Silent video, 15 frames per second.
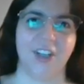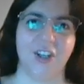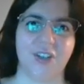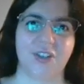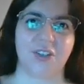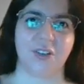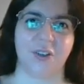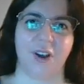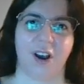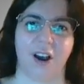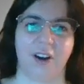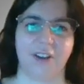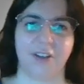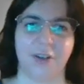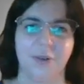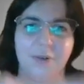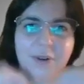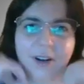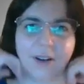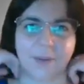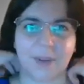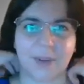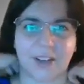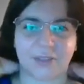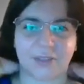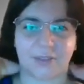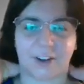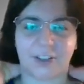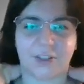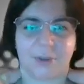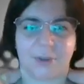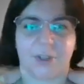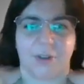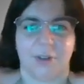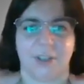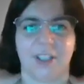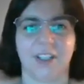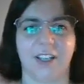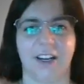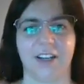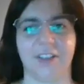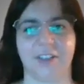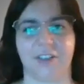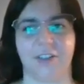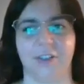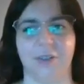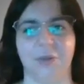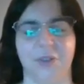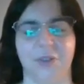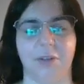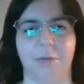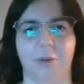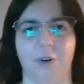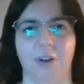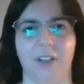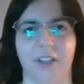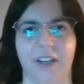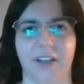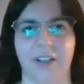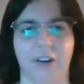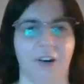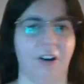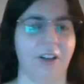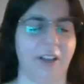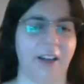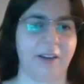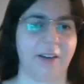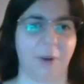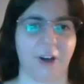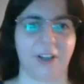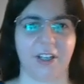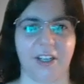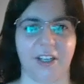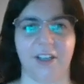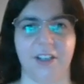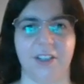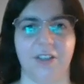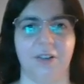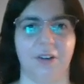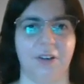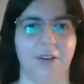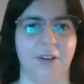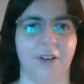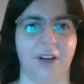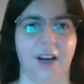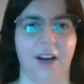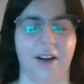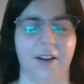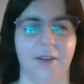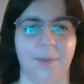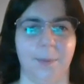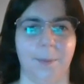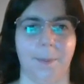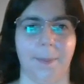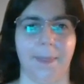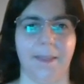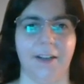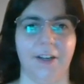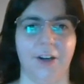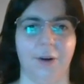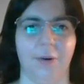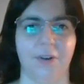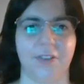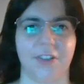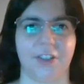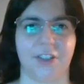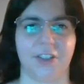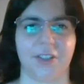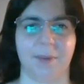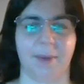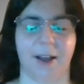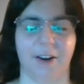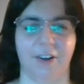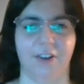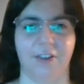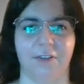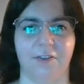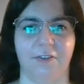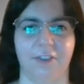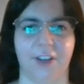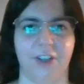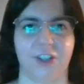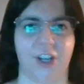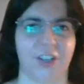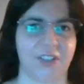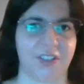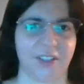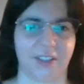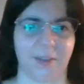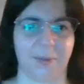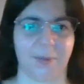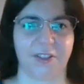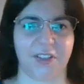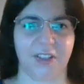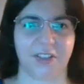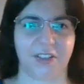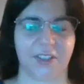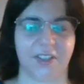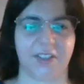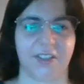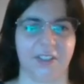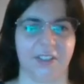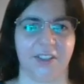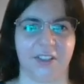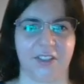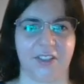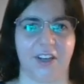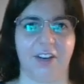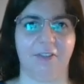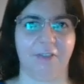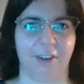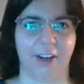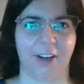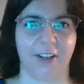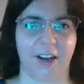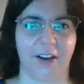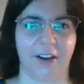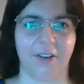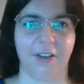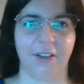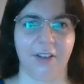So are you, as far as recruiting clients, are you using more like online marketing or is it just a matter of adjusting the business until it's safe right now?